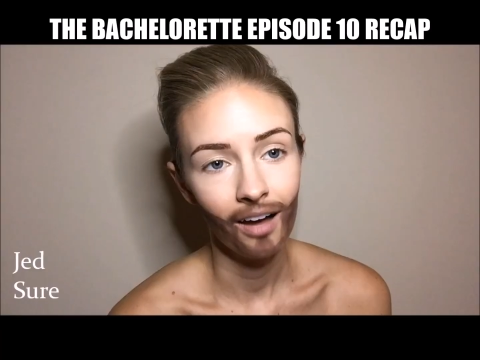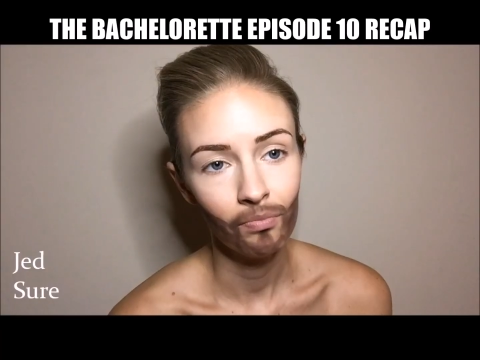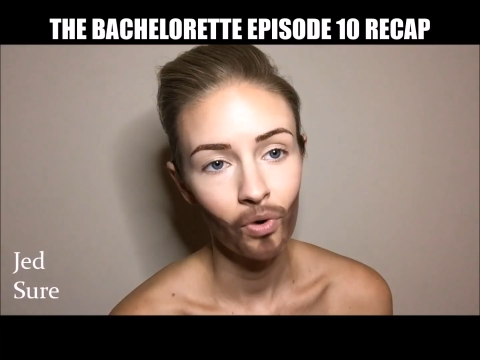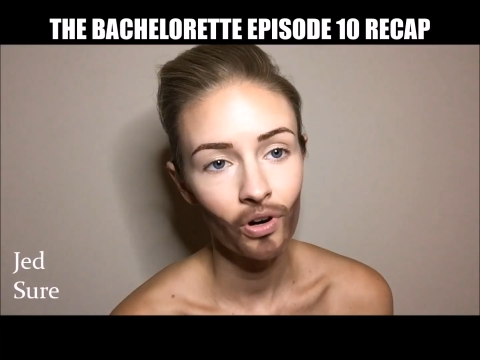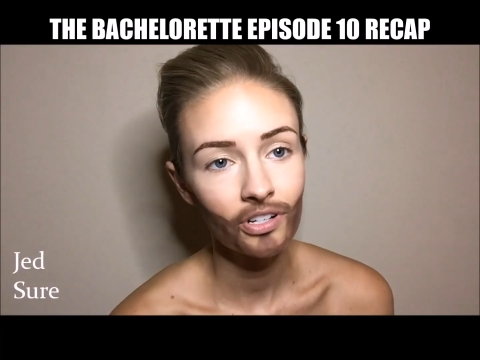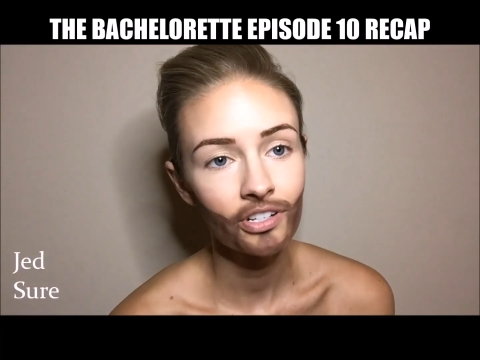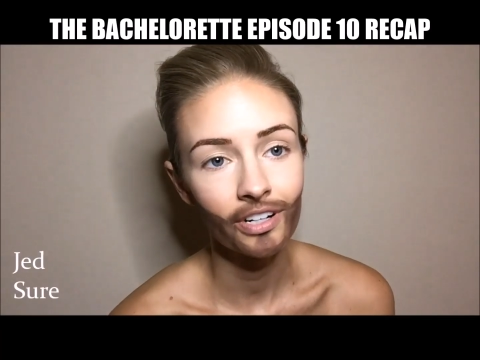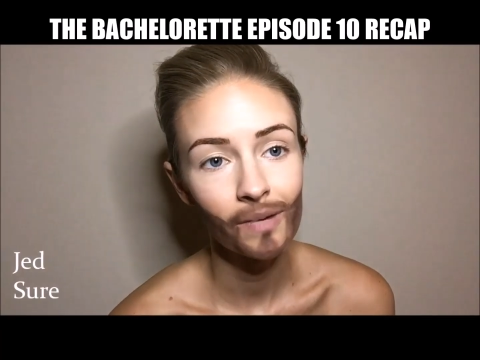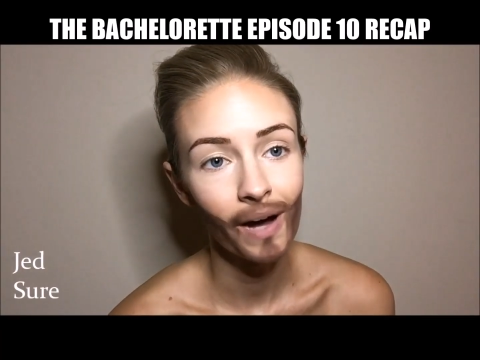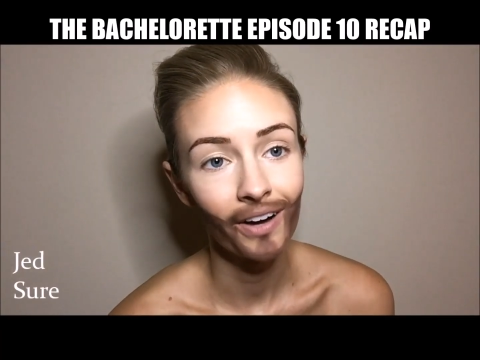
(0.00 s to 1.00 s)
I'm more
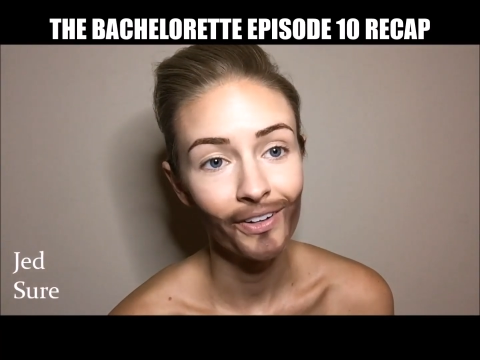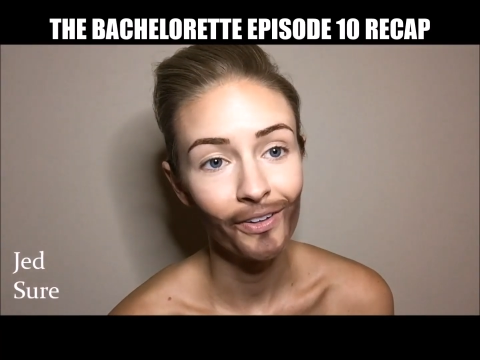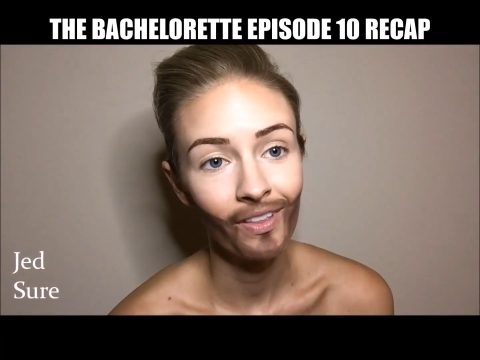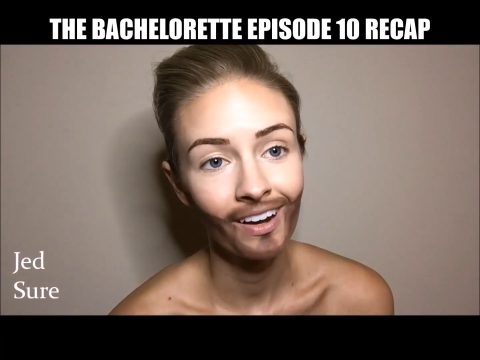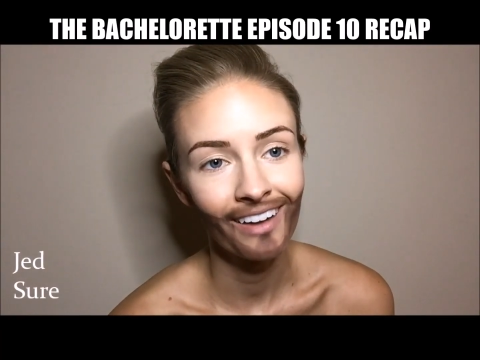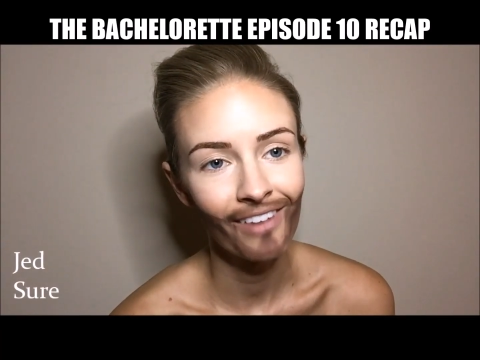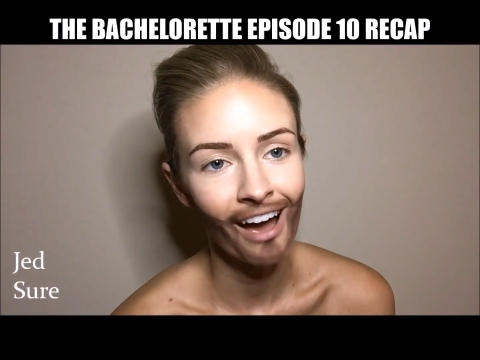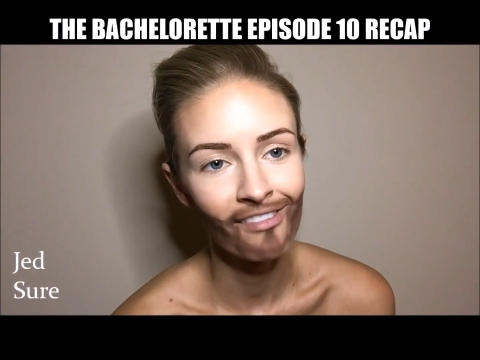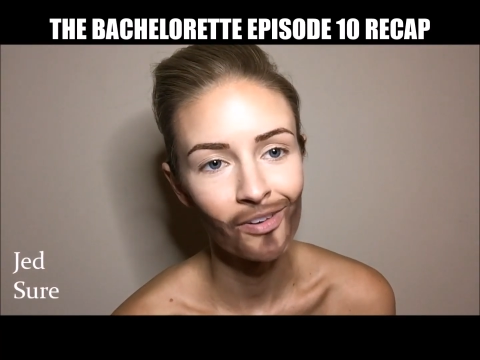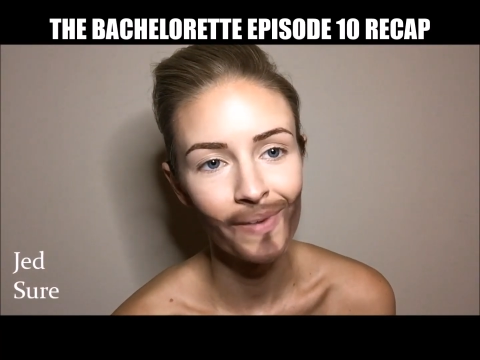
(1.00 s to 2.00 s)
sure about you than I've
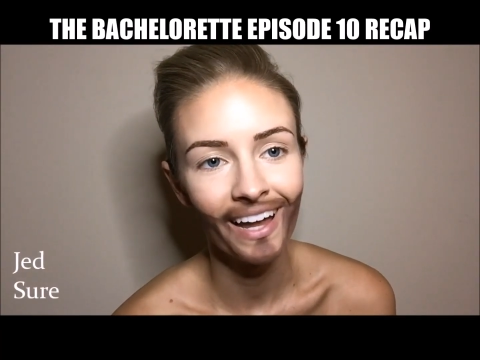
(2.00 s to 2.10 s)
ever